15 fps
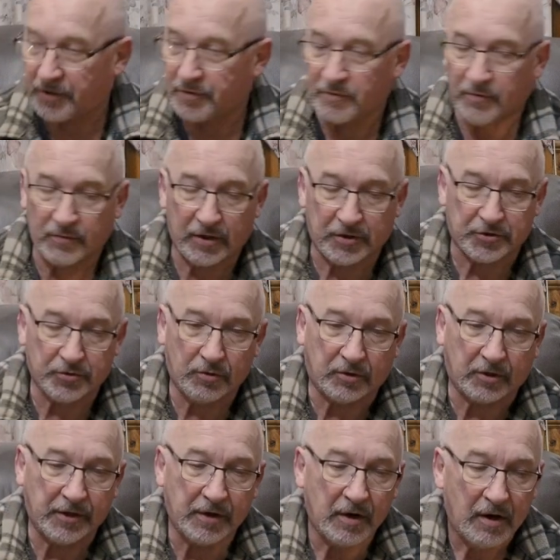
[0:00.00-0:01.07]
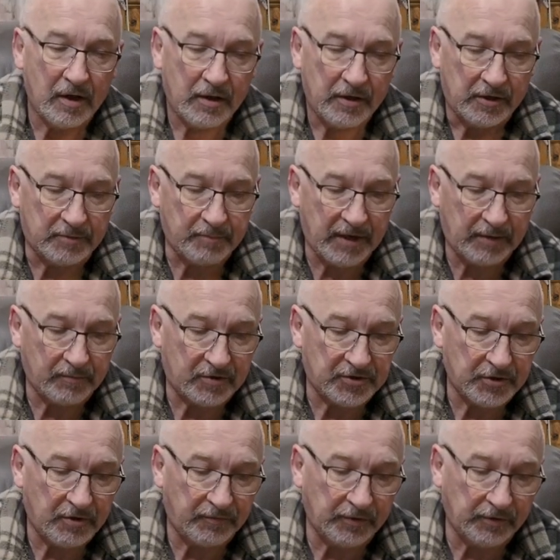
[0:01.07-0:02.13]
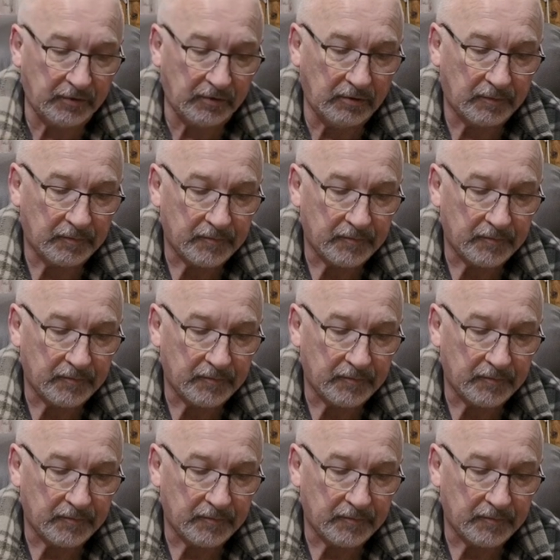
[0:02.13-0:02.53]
you shortly, is make myself a little